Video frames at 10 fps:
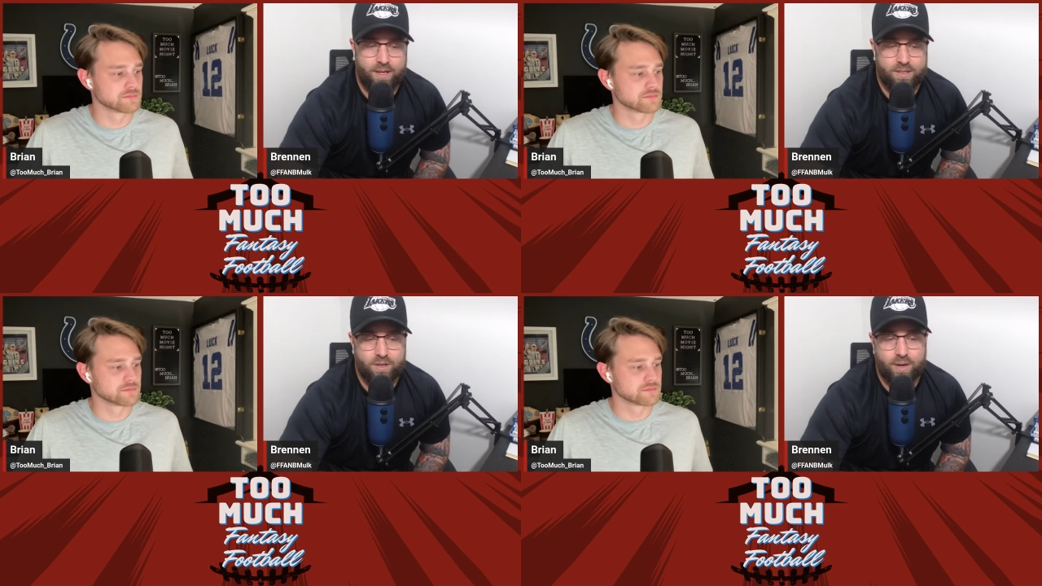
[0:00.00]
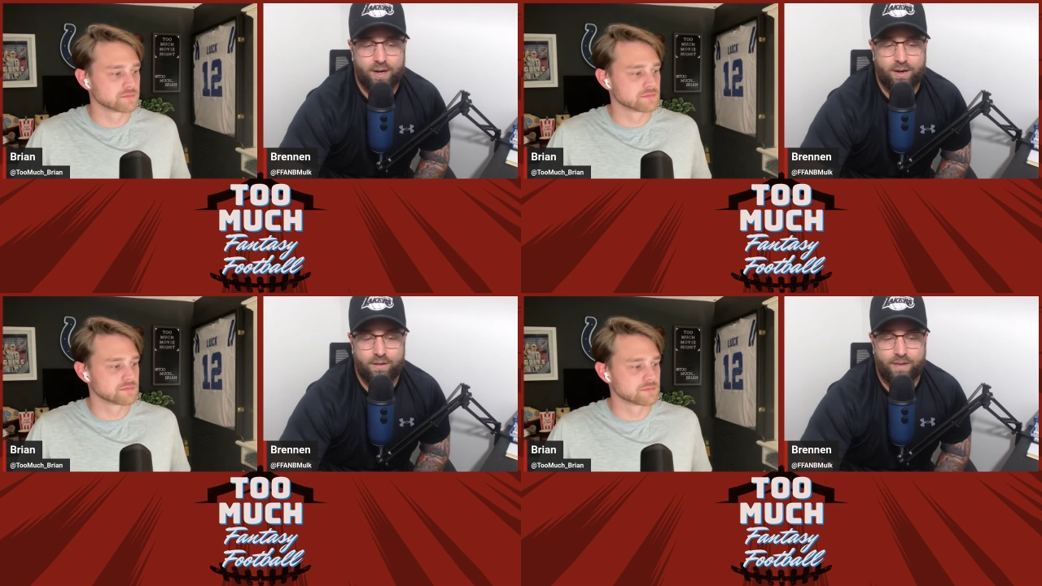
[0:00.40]
Speaker 1: it's underrated,
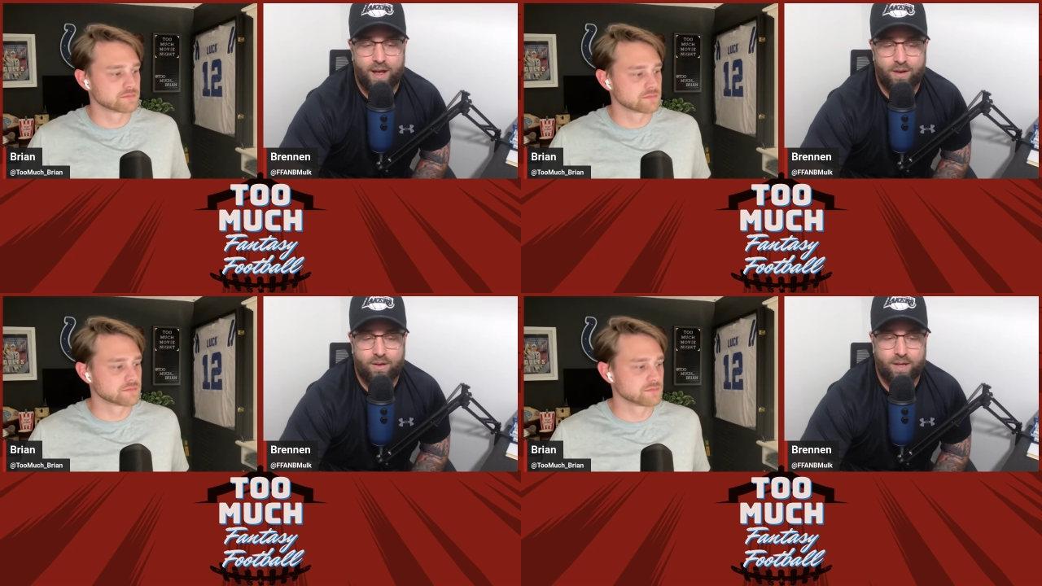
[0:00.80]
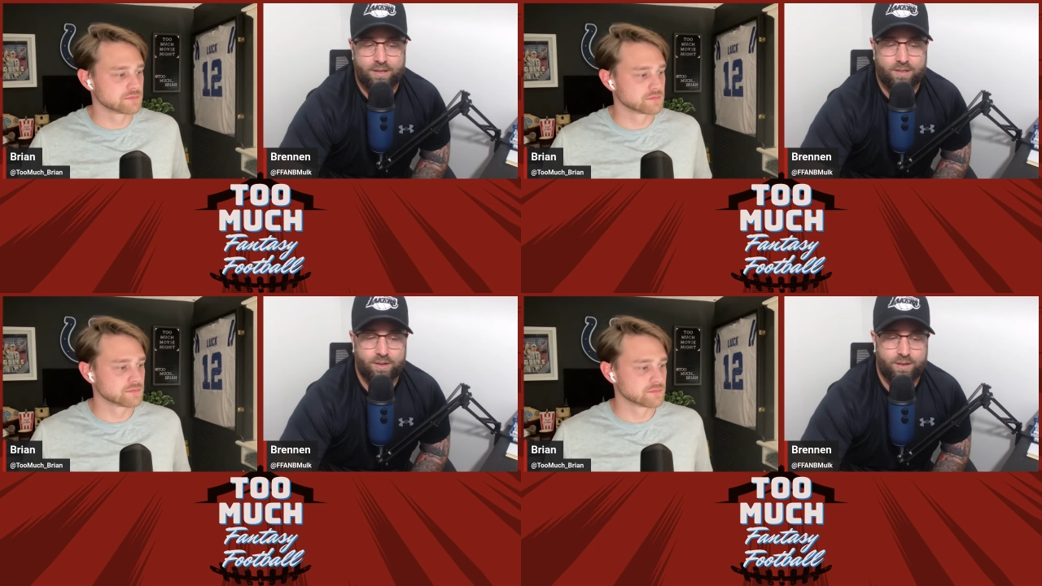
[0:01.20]
undervalued. I
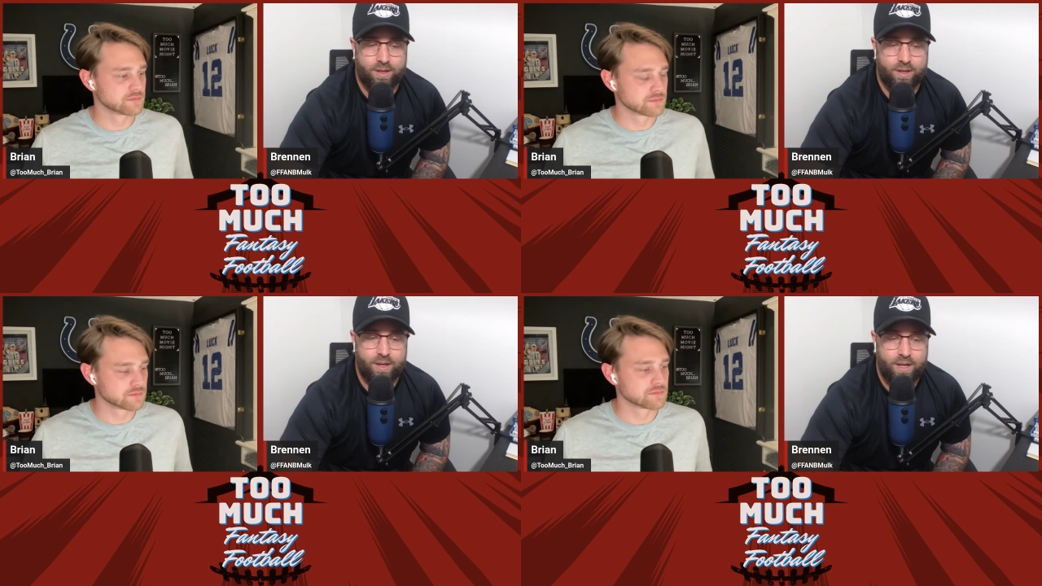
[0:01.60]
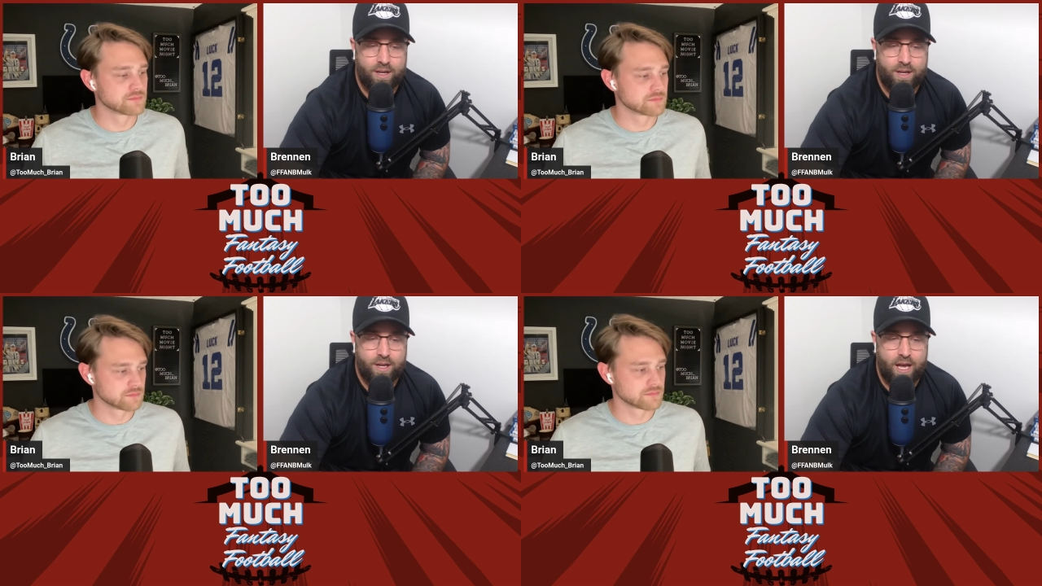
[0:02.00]
still think
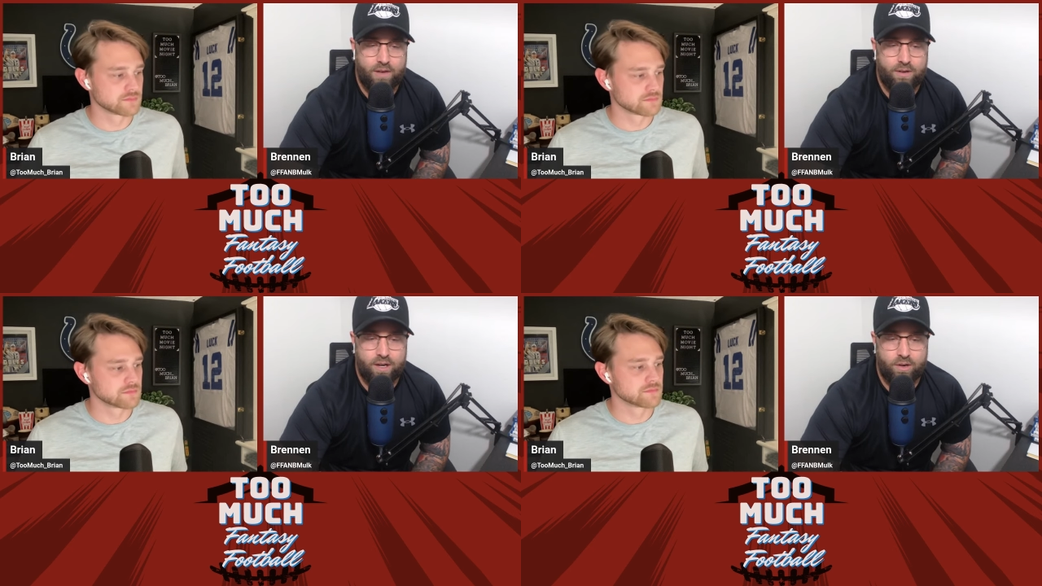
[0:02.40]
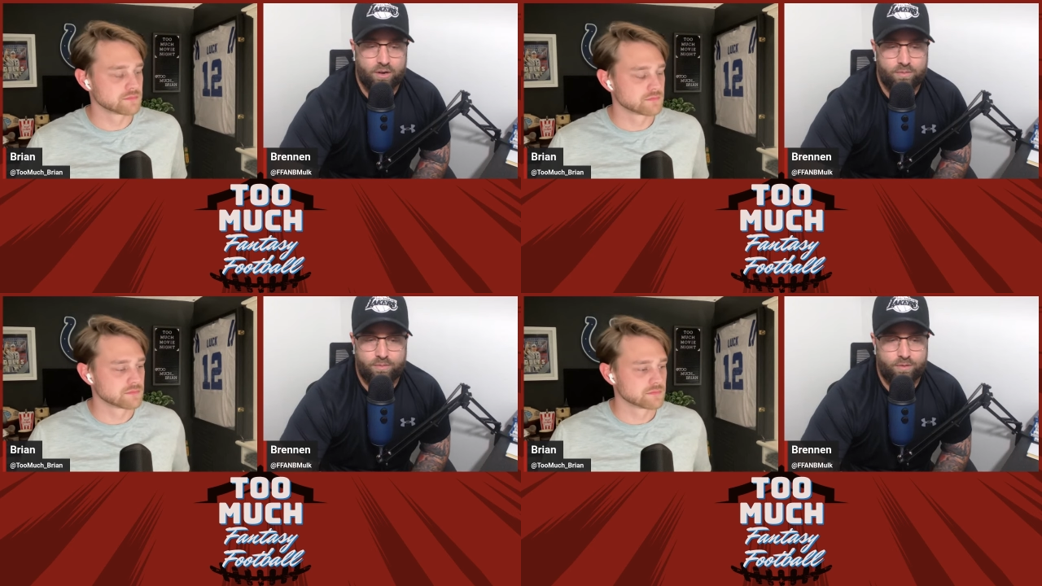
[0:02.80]
Evan
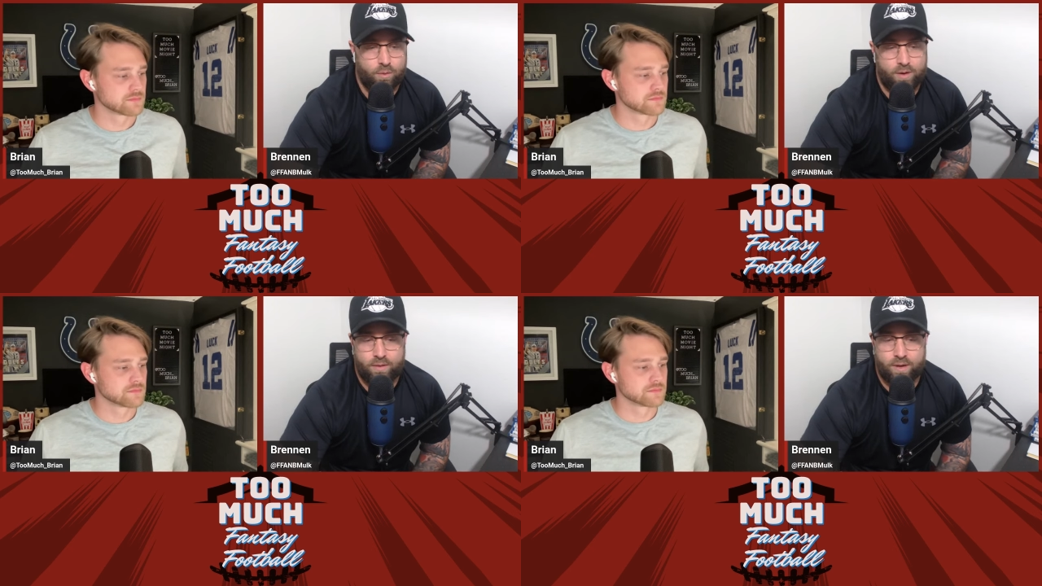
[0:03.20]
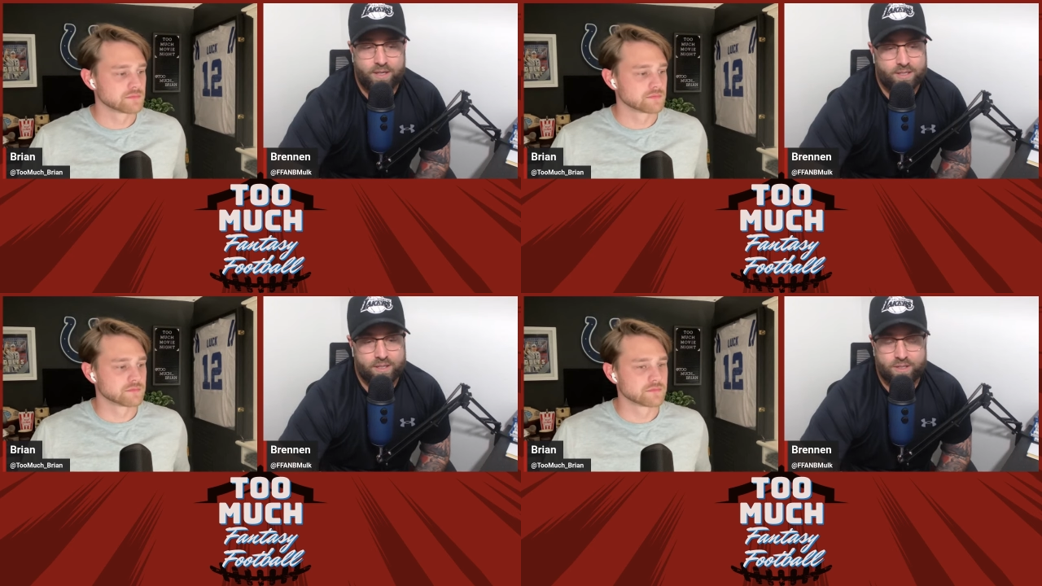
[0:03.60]
Engram, for whatever
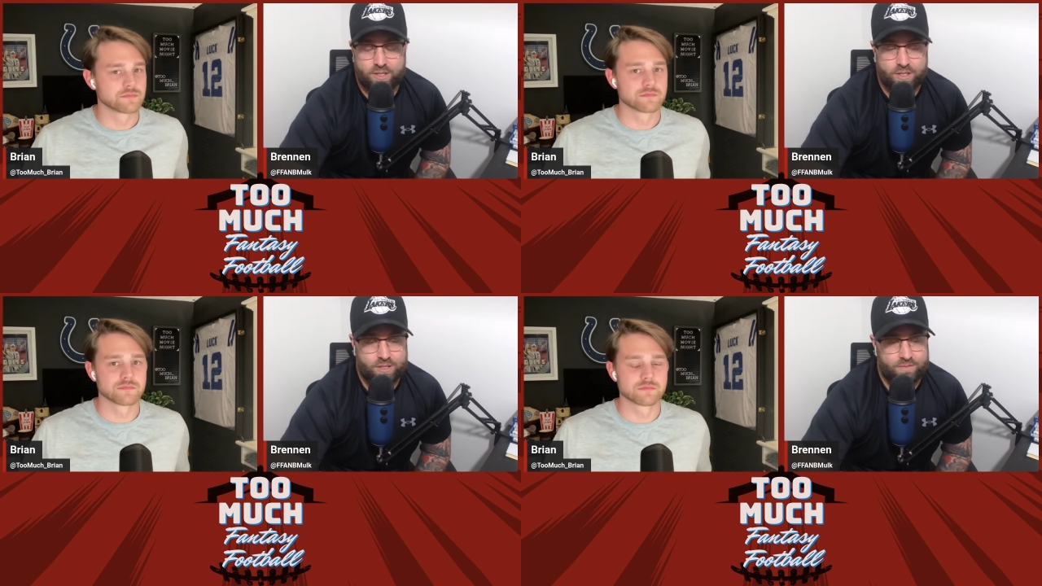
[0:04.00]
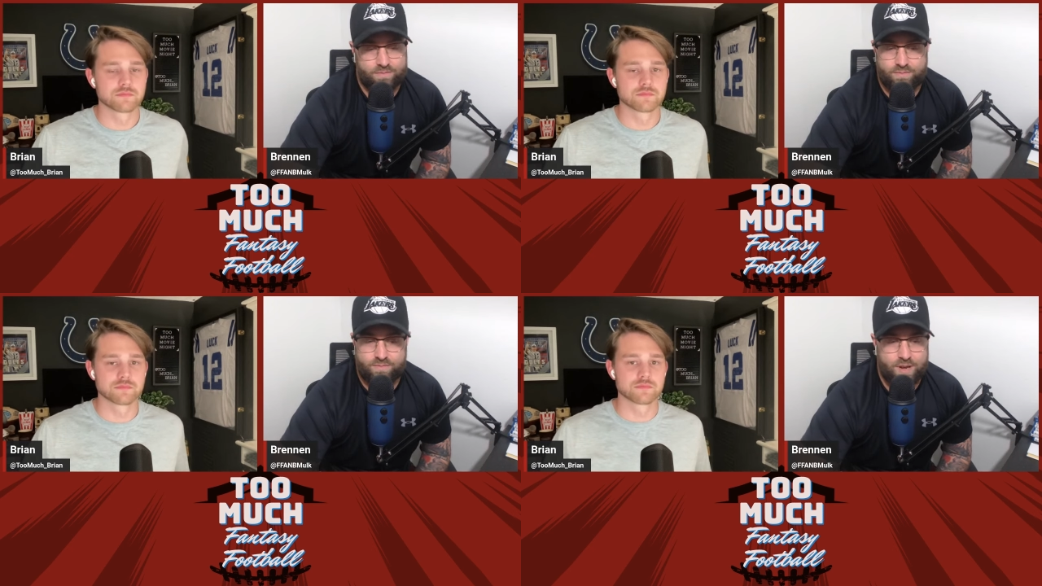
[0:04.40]
reason, is just
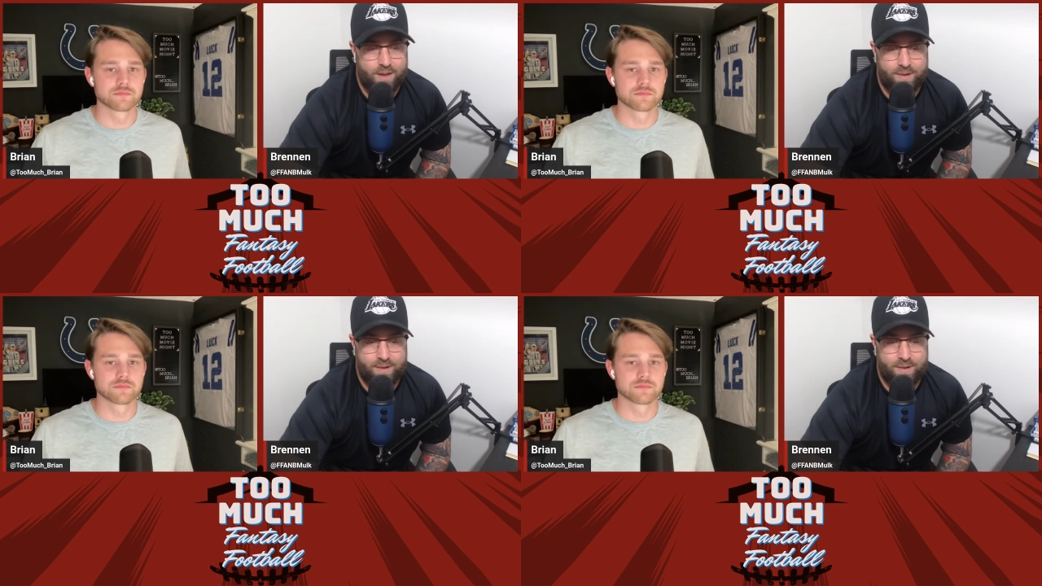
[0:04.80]
I